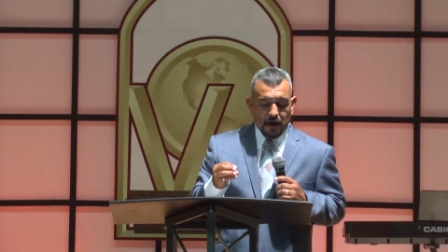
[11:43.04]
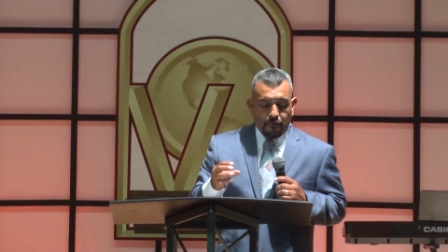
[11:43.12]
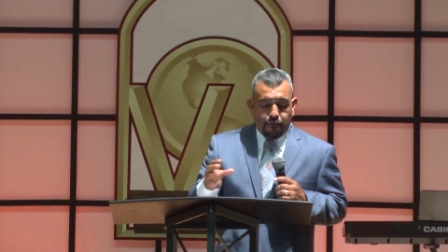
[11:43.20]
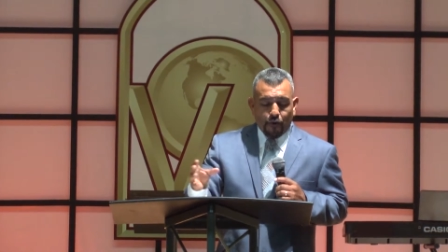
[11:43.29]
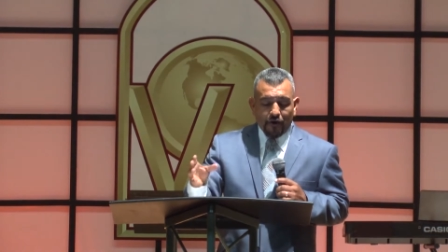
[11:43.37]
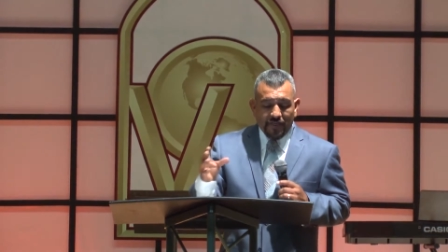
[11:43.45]

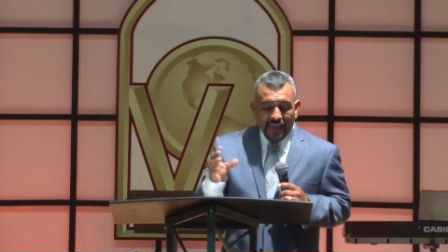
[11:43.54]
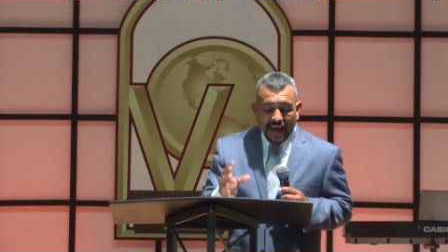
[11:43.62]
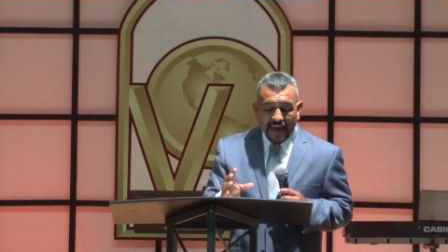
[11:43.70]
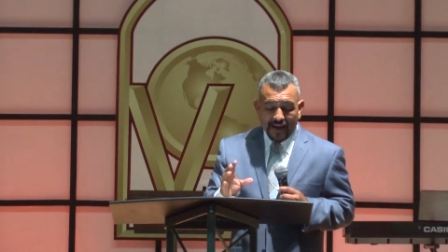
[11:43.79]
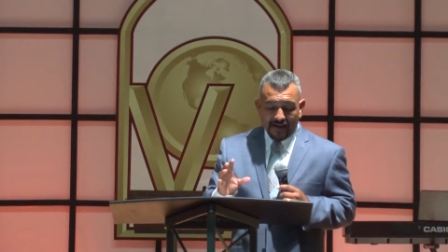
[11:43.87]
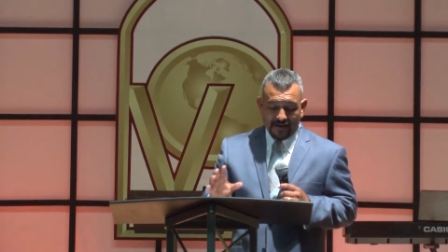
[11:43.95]
For
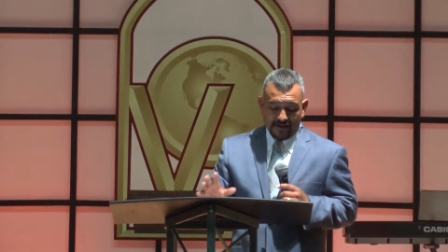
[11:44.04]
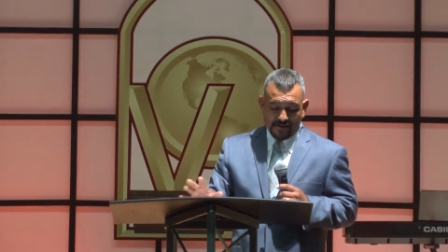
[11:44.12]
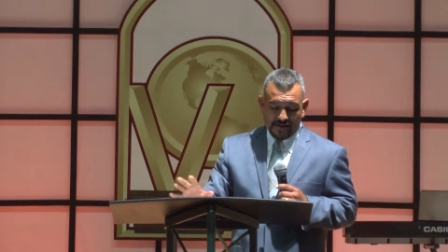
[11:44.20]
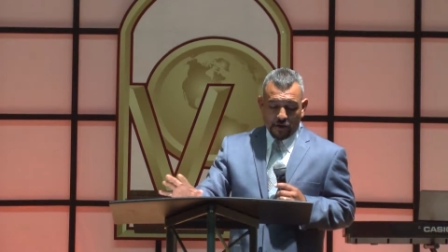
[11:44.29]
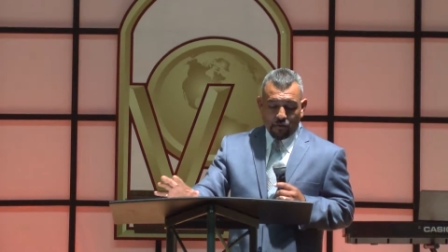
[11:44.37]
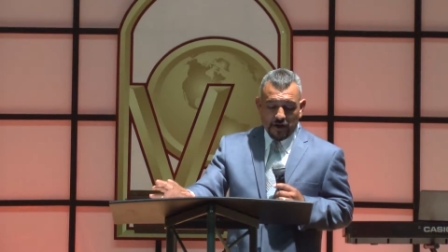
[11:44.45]
then
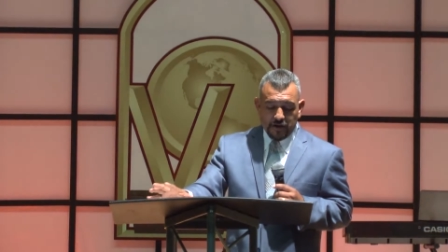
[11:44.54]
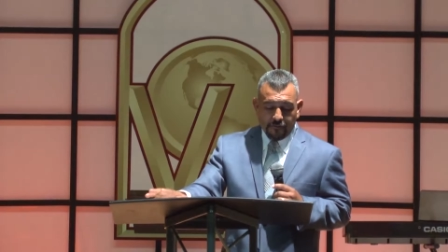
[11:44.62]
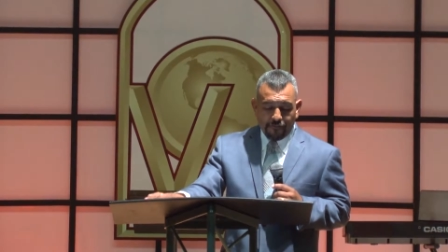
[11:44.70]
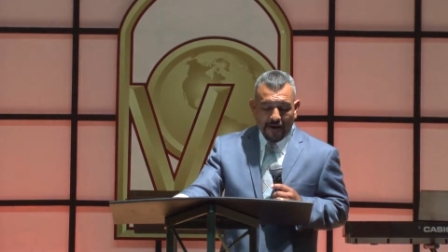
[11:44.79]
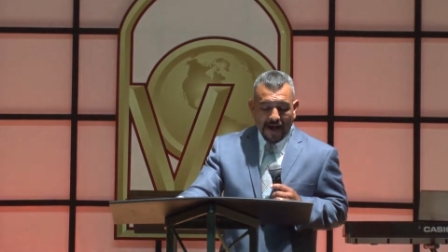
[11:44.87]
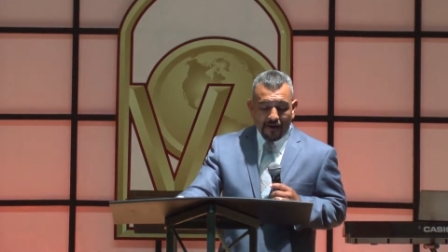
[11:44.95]
See, when you
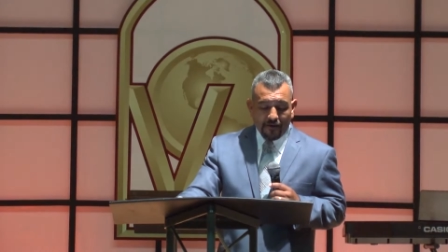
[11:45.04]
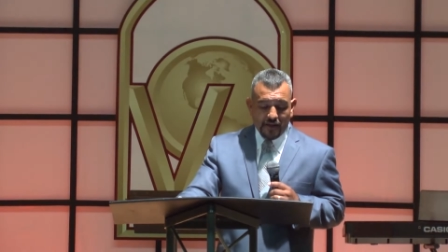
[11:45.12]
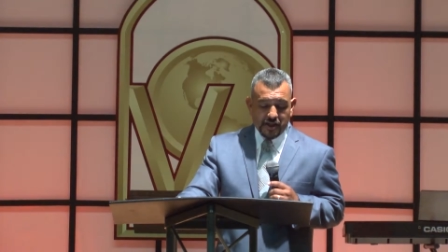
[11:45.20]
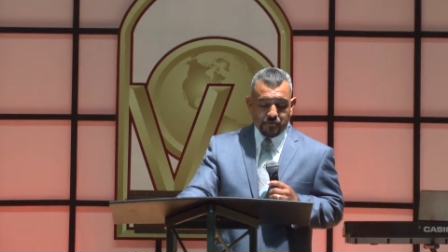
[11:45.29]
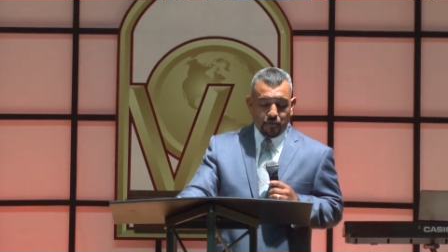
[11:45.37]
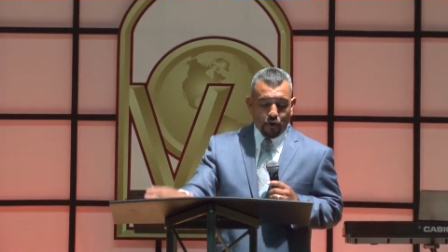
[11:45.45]
follow
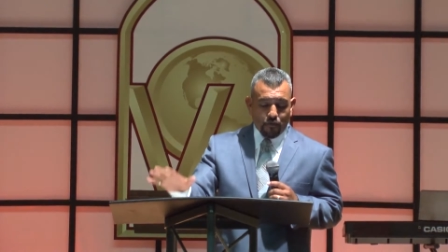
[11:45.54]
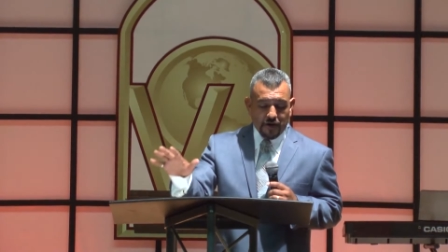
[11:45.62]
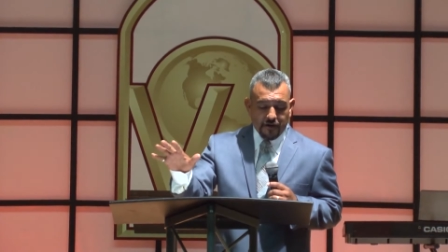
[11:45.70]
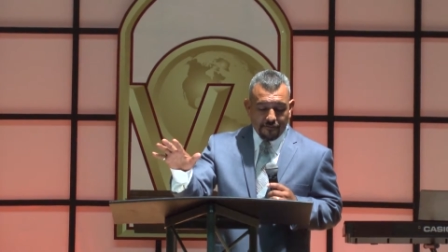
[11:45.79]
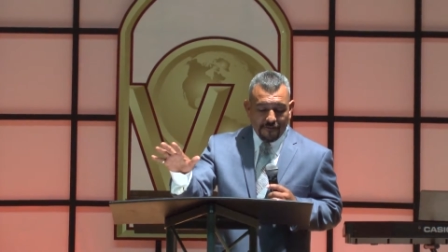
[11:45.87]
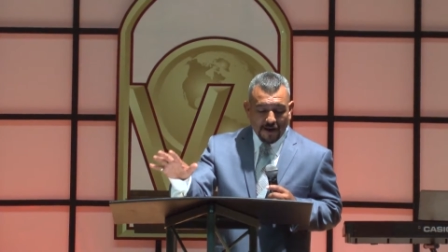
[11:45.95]
this book, when
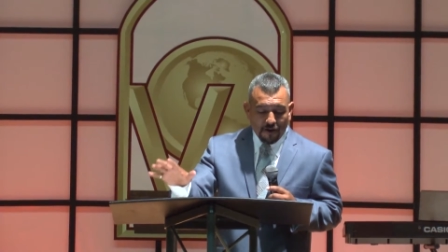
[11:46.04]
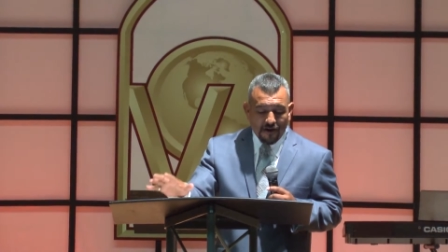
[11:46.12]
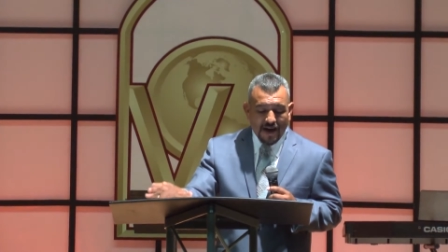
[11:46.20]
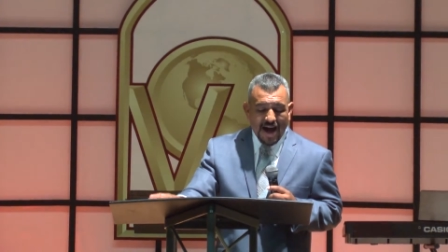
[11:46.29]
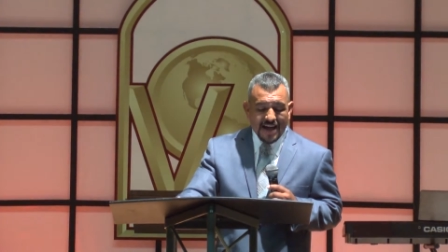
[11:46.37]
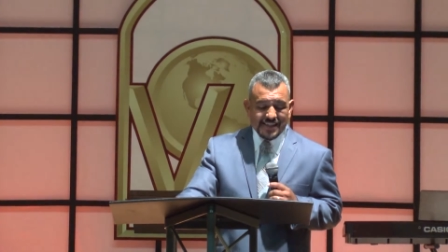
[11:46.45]
you follow
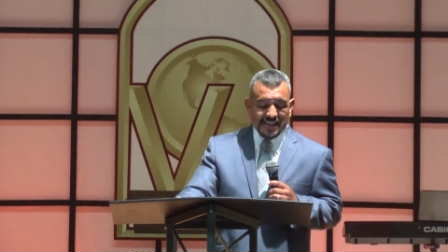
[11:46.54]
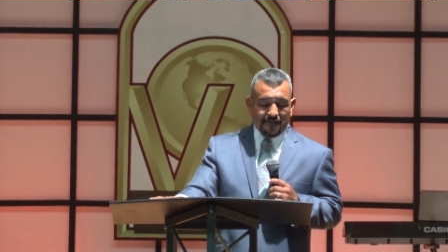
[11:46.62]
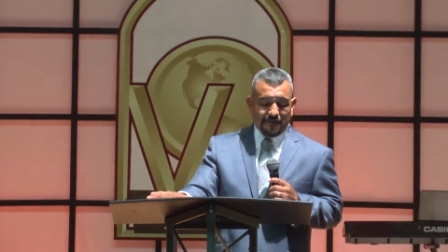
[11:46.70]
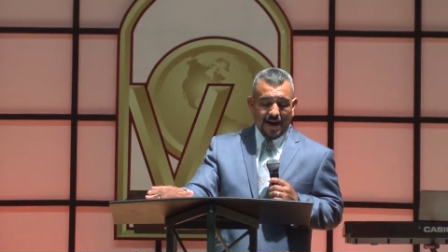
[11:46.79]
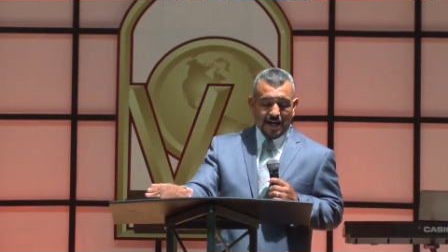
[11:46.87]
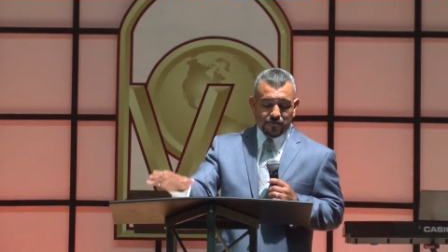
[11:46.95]
God's
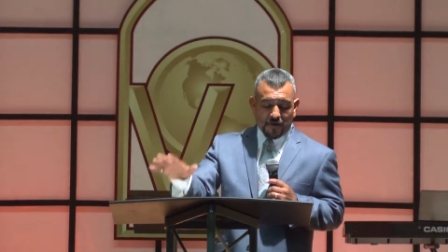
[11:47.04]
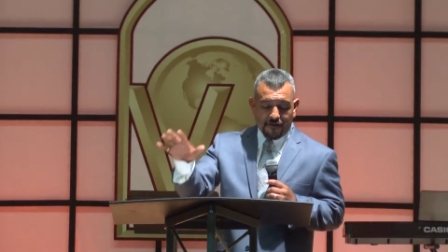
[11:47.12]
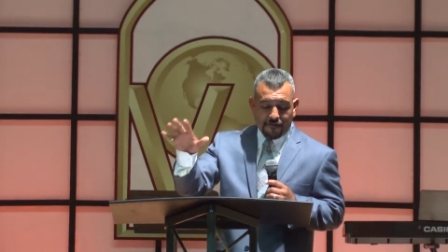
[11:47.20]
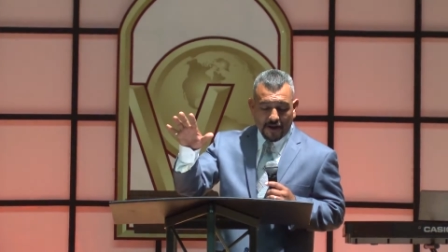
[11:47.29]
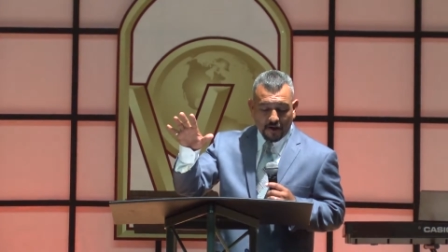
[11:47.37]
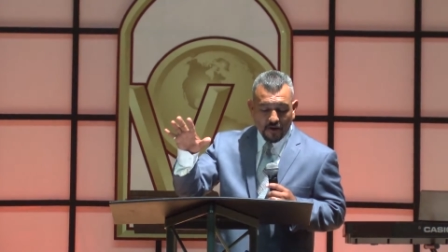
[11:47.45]
advice, when
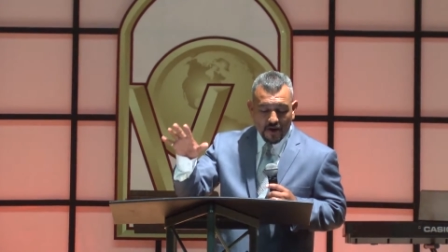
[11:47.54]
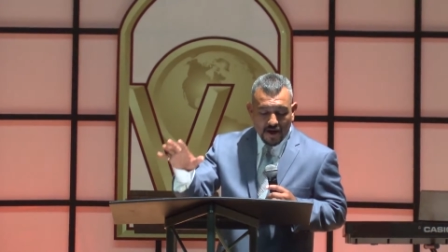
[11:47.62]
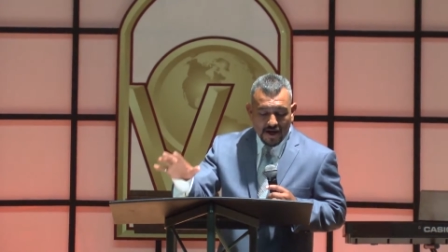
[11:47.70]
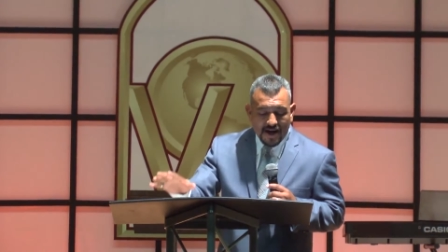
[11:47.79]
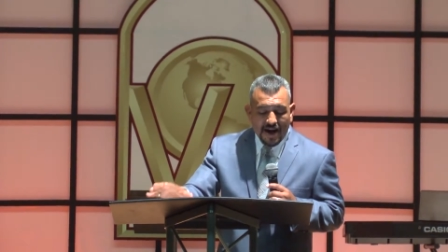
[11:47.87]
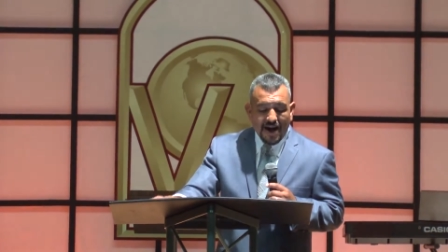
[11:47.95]
you follow
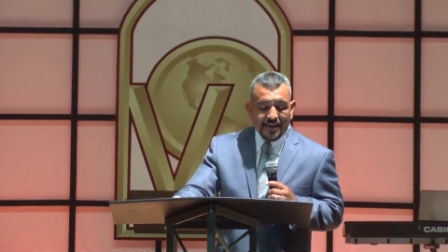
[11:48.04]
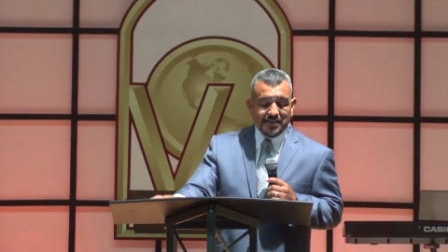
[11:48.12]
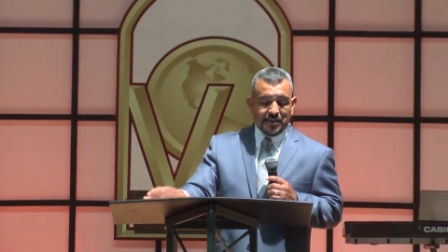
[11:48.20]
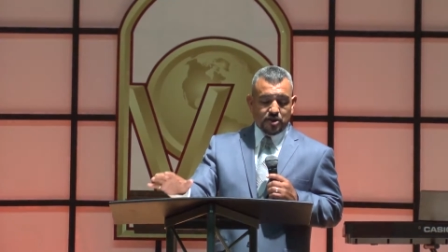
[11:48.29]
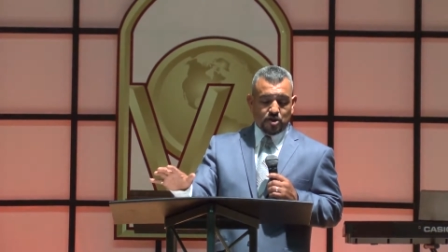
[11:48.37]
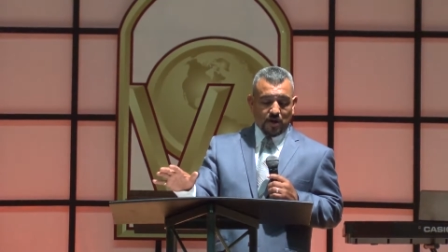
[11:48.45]
God's
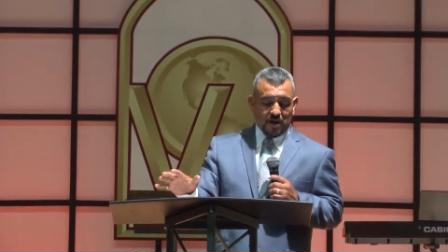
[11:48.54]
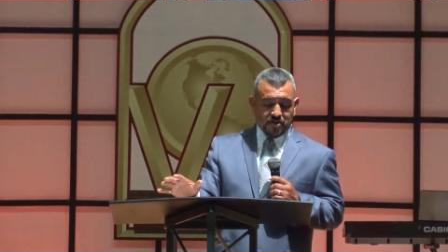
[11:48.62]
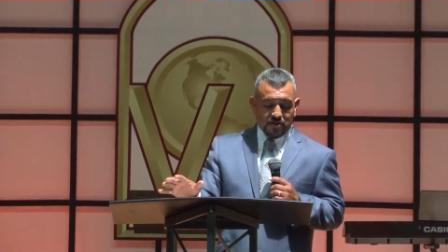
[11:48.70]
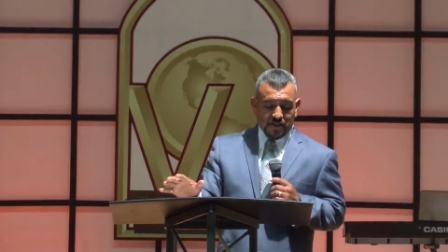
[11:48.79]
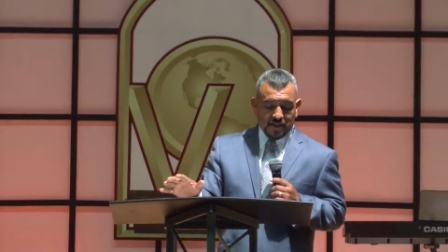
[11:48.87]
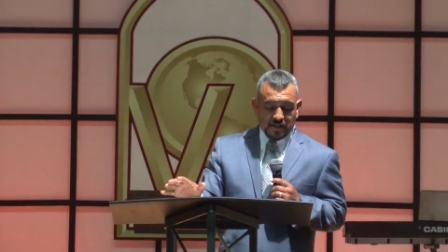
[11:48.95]

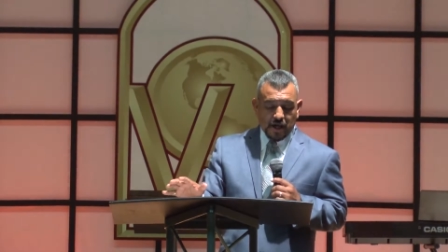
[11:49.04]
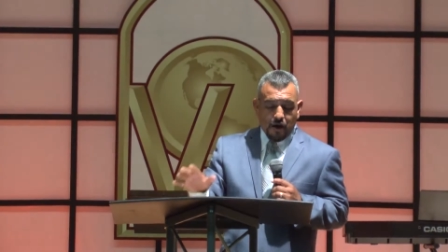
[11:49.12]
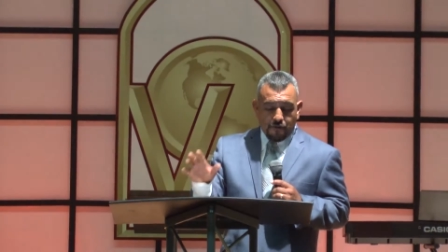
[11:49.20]
instructions, He says,